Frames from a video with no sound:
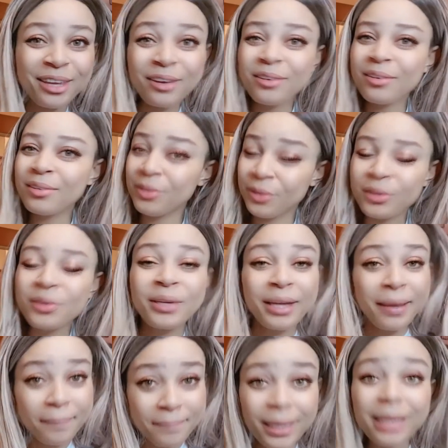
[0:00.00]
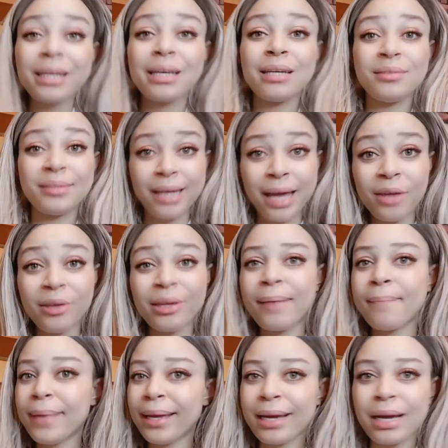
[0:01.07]
You can make it, okay? You
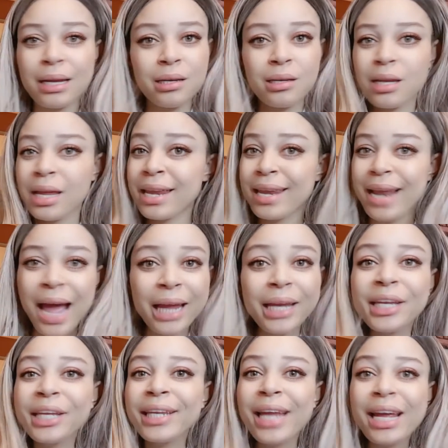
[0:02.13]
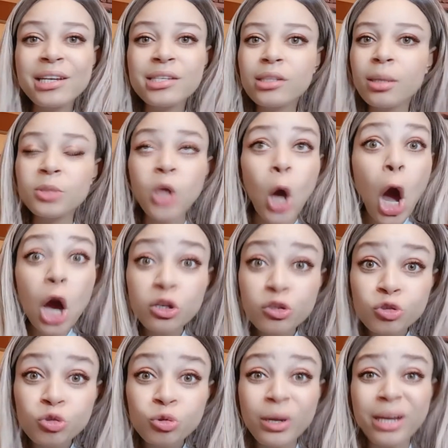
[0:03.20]
can make a 90 something,
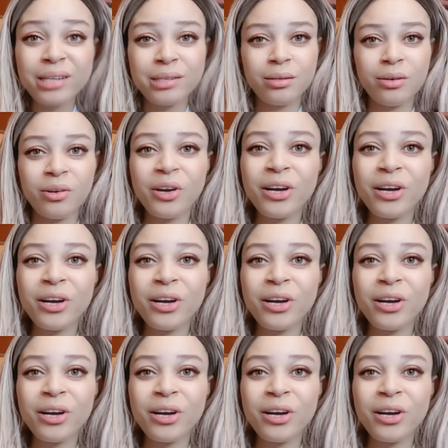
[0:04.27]
100.